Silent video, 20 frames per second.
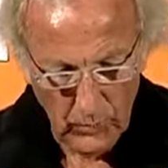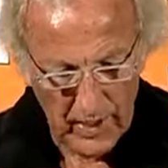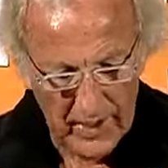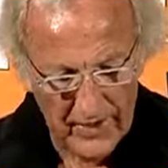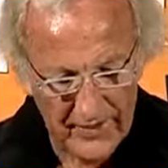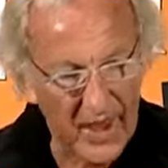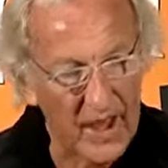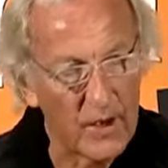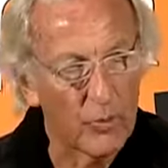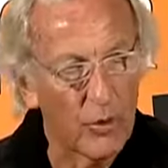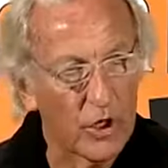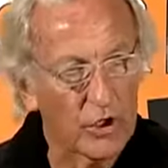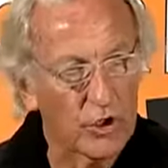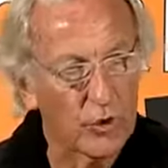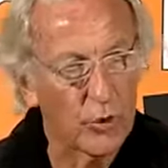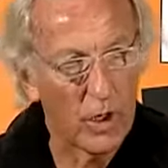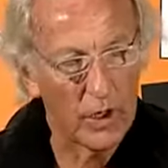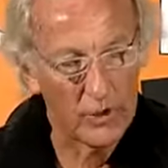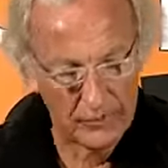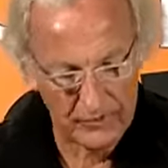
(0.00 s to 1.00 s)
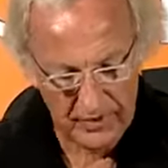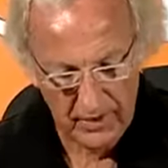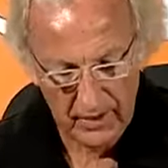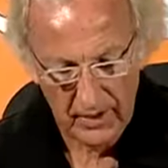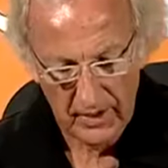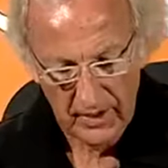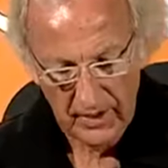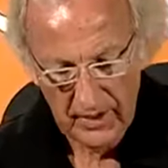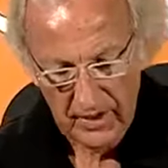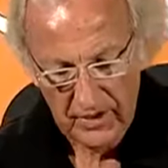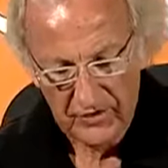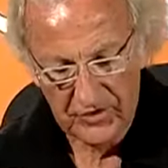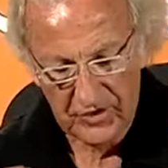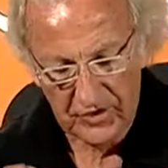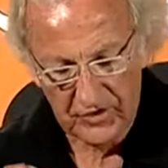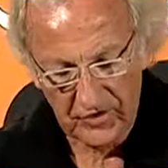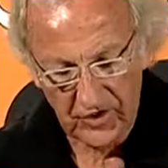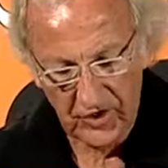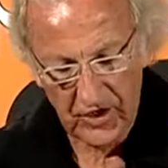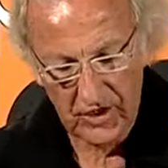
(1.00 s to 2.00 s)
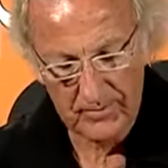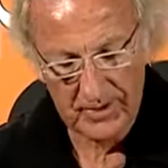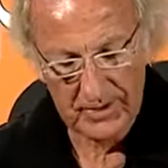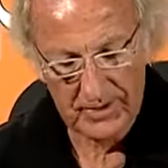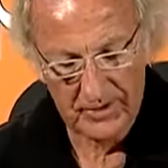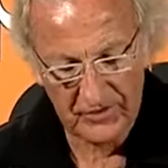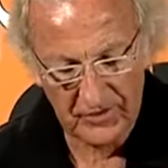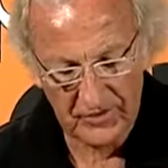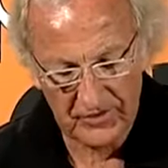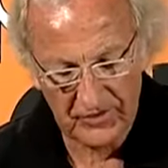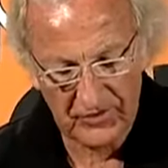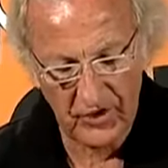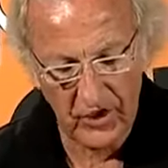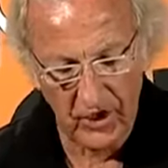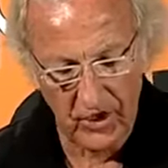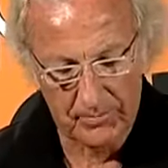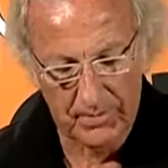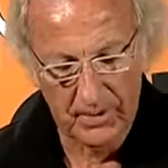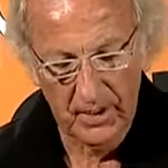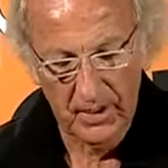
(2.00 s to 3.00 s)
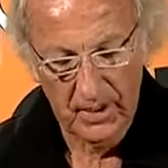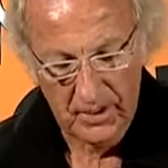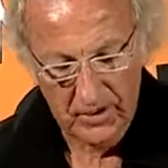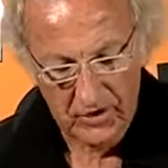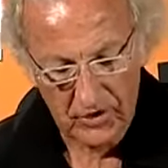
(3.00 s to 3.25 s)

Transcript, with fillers: where they were, quote, determined to stop